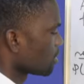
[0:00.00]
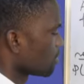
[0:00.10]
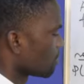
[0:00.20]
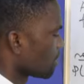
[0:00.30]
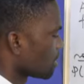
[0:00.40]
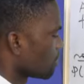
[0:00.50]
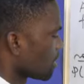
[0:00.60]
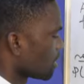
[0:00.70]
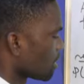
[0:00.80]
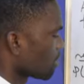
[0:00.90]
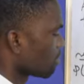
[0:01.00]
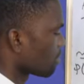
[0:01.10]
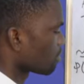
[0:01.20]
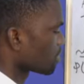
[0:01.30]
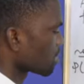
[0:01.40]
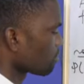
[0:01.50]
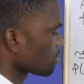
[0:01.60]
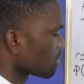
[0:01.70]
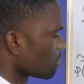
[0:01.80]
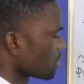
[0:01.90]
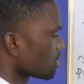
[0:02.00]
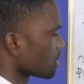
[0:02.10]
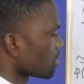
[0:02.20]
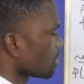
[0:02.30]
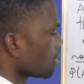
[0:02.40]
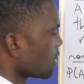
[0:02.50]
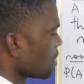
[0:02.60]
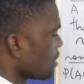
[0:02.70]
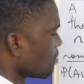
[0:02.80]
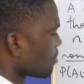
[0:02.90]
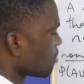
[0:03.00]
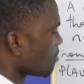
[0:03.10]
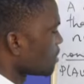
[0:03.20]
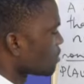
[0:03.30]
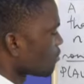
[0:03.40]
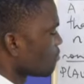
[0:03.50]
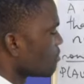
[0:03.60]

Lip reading: divided by number of sample space. Probability of